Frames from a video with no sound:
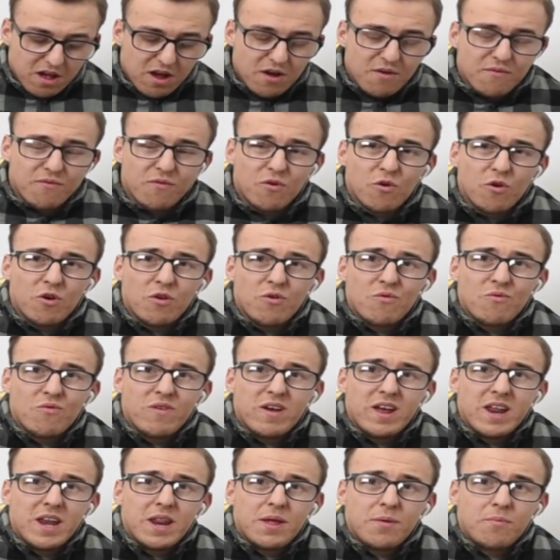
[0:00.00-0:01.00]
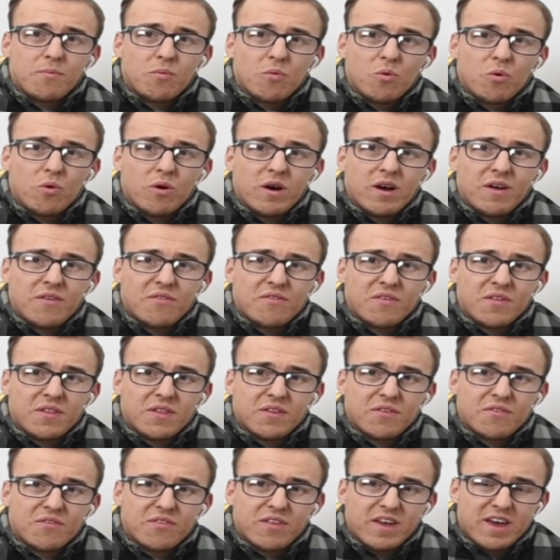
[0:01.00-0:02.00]
I thought he really brought it to
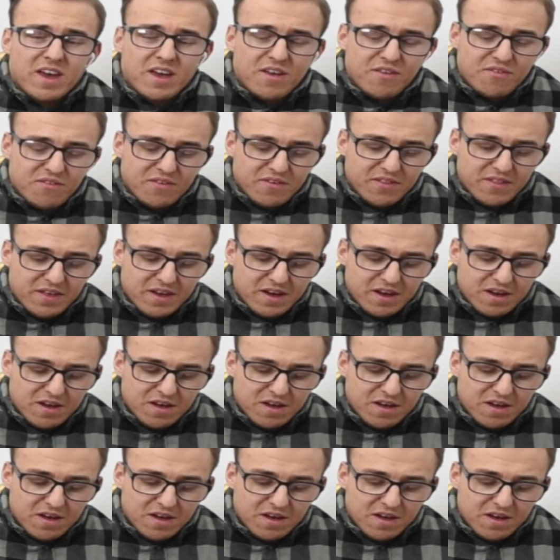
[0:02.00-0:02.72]
the stage, and